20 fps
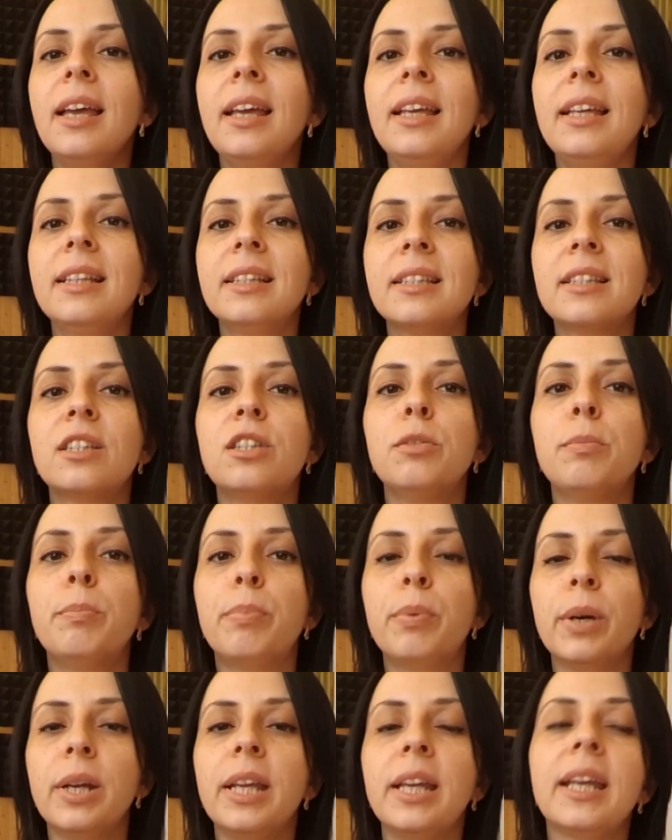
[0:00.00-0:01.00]
is to
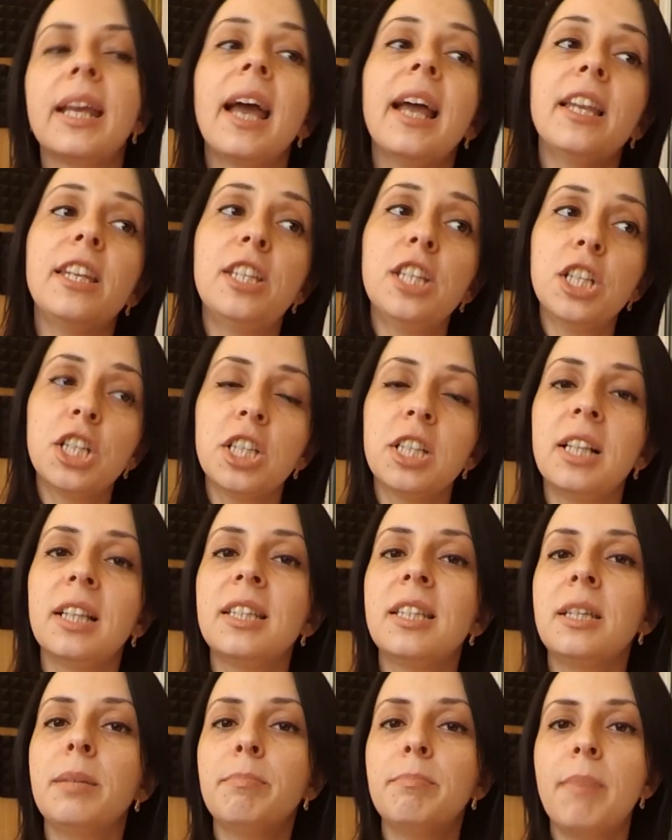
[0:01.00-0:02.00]
bring additional
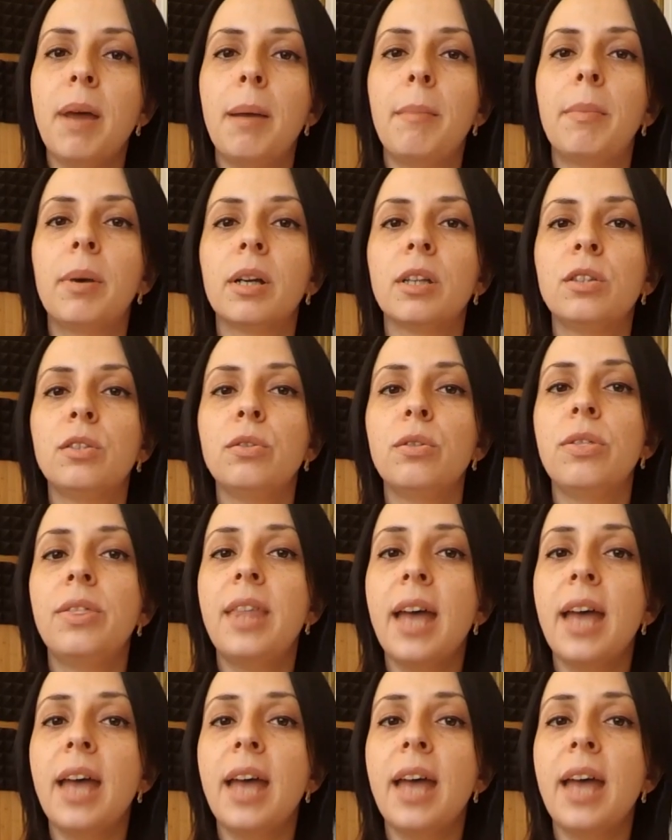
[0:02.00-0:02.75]
team member to